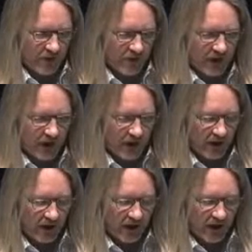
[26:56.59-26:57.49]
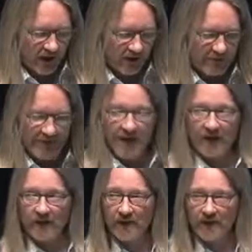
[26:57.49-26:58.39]
we call
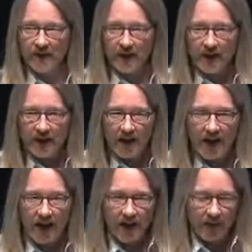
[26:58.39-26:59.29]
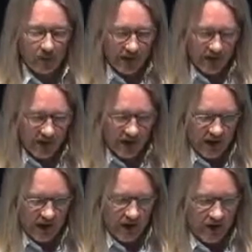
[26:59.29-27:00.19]
measles. Was
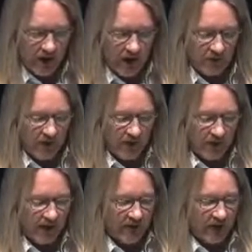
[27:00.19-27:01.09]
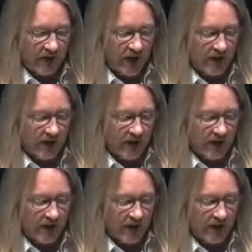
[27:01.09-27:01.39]
a significant